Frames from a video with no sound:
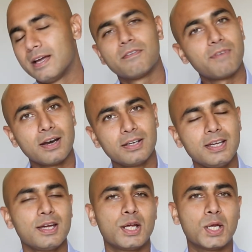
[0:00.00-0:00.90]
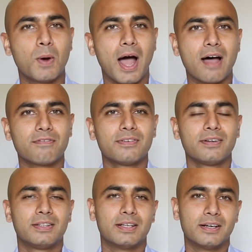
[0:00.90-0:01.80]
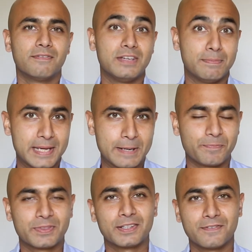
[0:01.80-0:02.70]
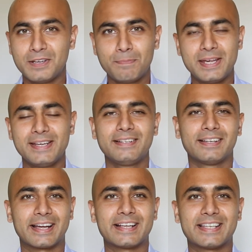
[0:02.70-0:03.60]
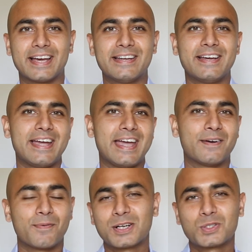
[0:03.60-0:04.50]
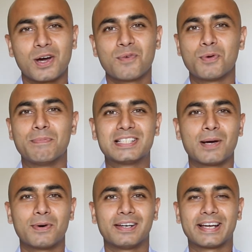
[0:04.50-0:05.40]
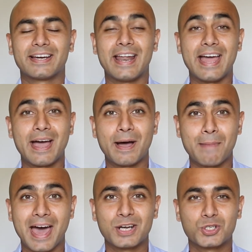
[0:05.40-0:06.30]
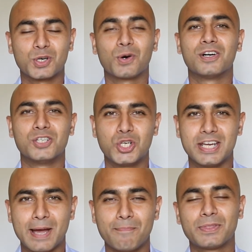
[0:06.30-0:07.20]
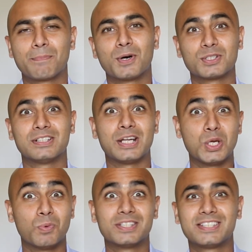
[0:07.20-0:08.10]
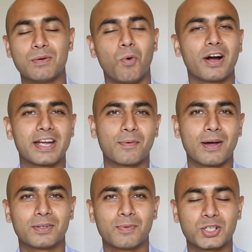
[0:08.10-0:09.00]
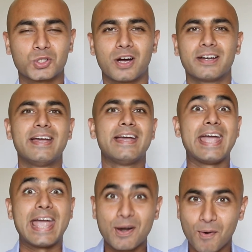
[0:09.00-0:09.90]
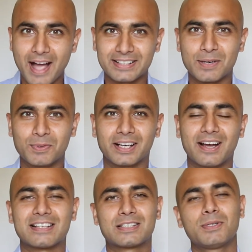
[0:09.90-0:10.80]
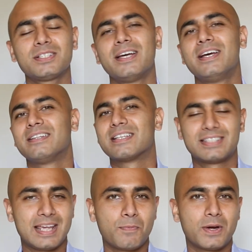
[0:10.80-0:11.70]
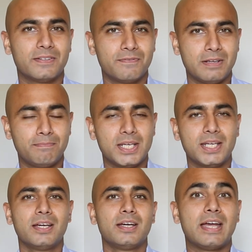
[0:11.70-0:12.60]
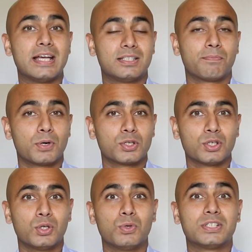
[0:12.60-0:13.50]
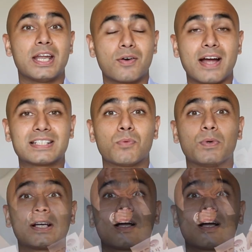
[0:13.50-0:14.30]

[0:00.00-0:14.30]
Finally, you have the VP. Now the VP, like I said, in a restaurant would be someone like a manager or a GM, the person that you would see walking around the restaurant interacting with the customers. The same way the VP is the person who's interacting with